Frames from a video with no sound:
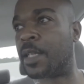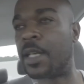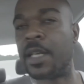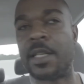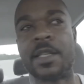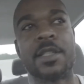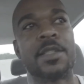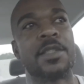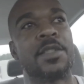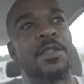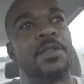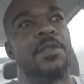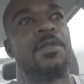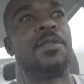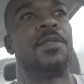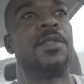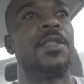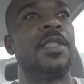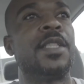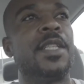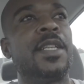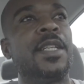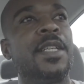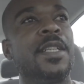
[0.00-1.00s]
kind of store
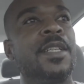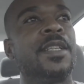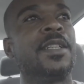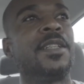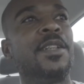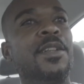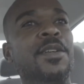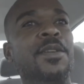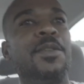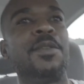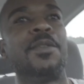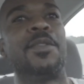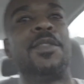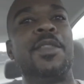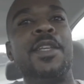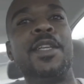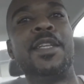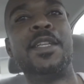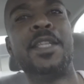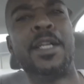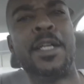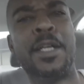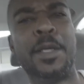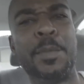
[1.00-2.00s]
is that called the
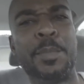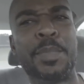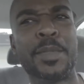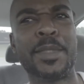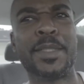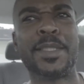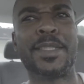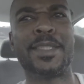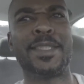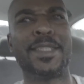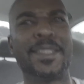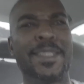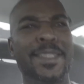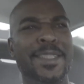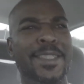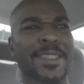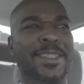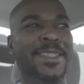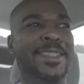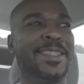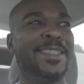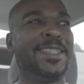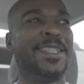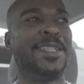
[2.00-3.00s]
dump?
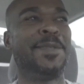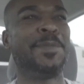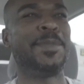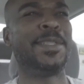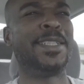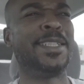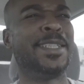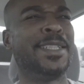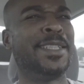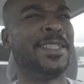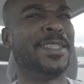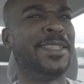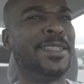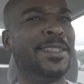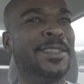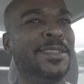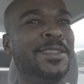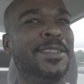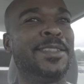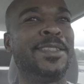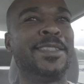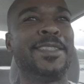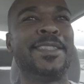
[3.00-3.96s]
I mean,